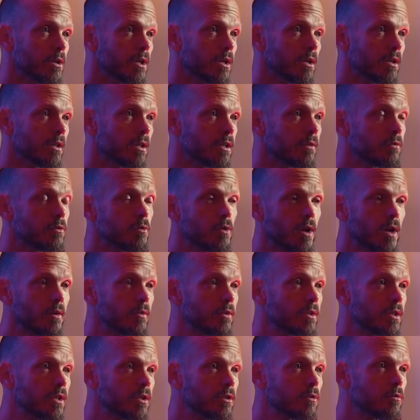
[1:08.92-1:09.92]
gonna give you
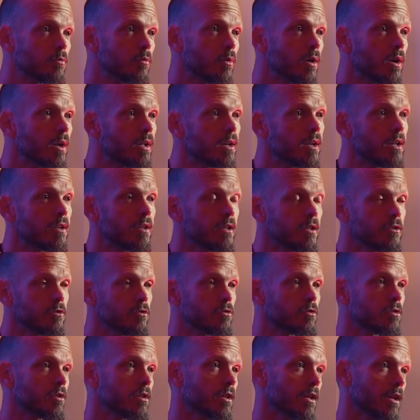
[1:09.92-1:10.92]
everything you want and then
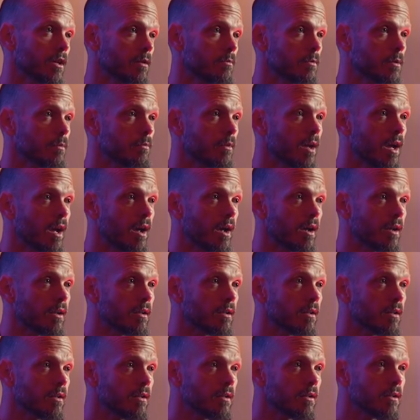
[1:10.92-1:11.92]
you should like me back.
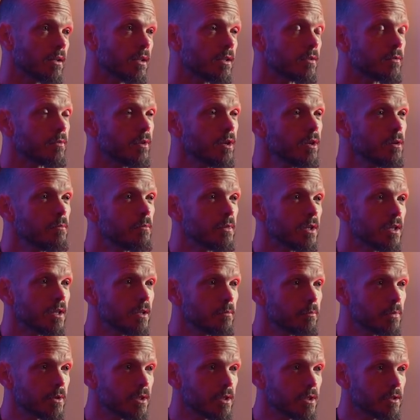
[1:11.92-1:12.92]
It's very
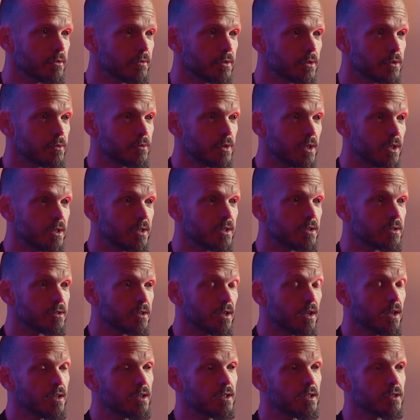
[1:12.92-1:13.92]
manipulative. It's very
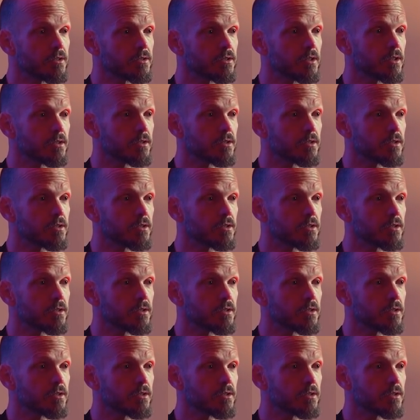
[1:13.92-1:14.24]
dishonest.